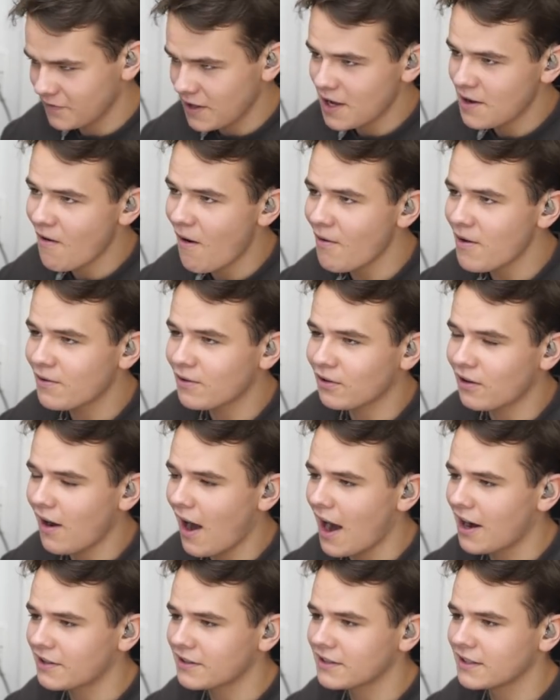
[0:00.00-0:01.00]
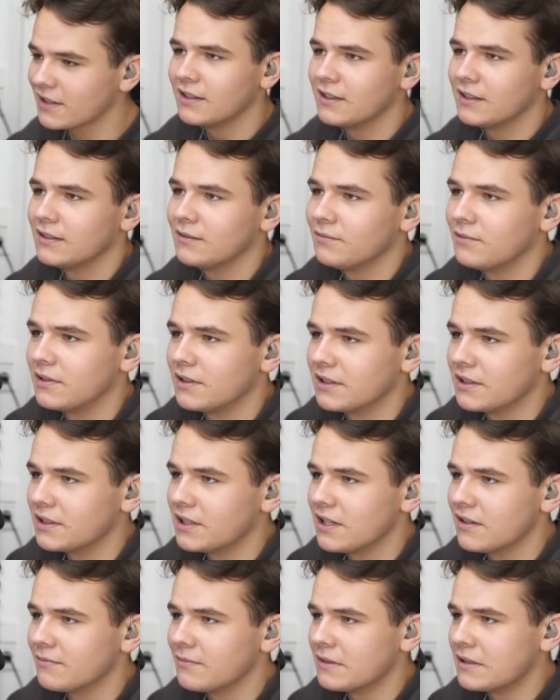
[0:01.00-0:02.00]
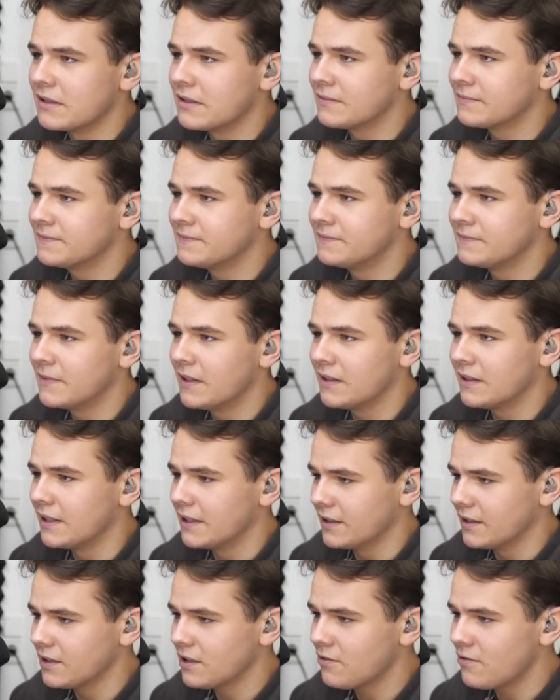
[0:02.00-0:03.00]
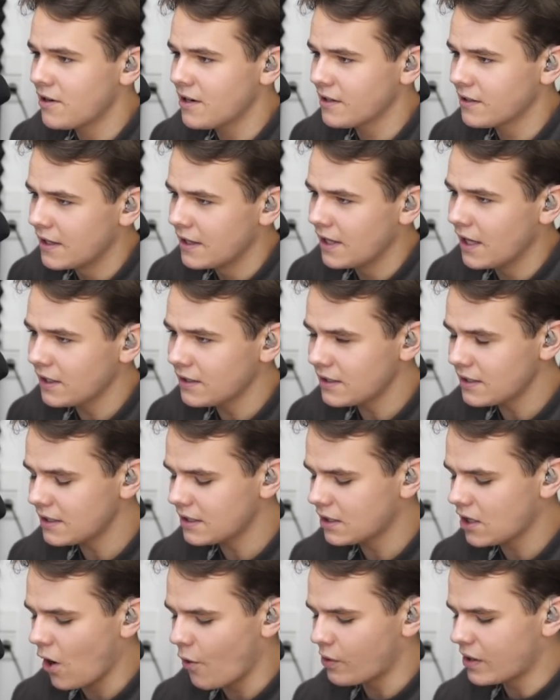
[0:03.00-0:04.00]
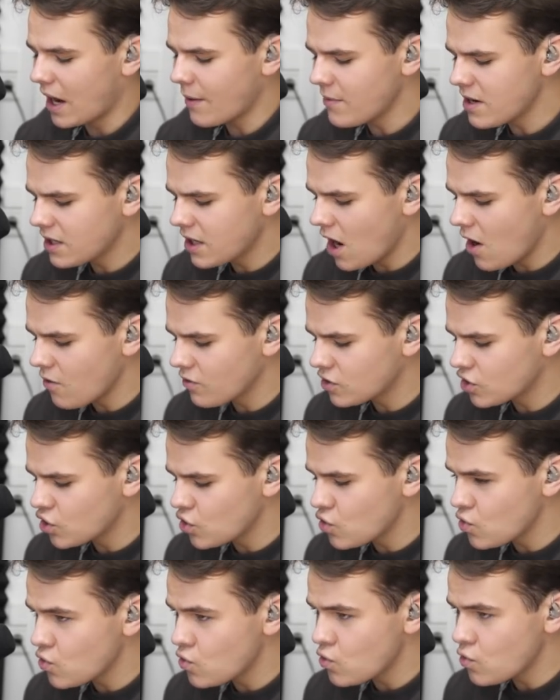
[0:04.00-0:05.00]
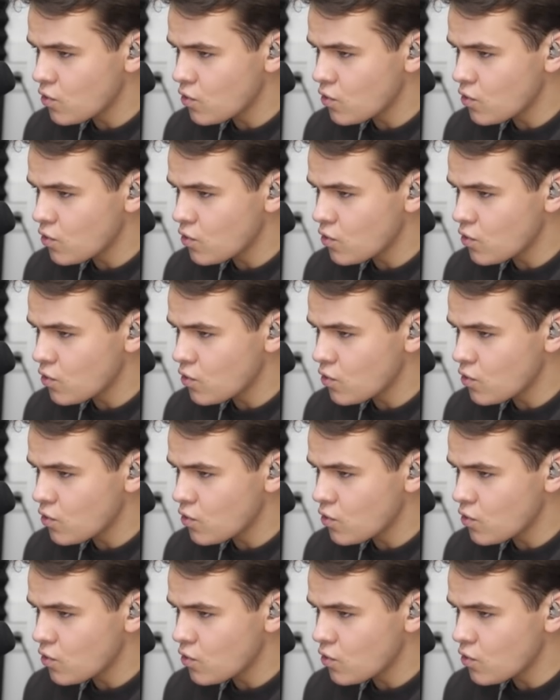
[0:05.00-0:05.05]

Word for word: Oh, we've crashed. One achievement now. All right, you know what? Let's just go. Can we go to,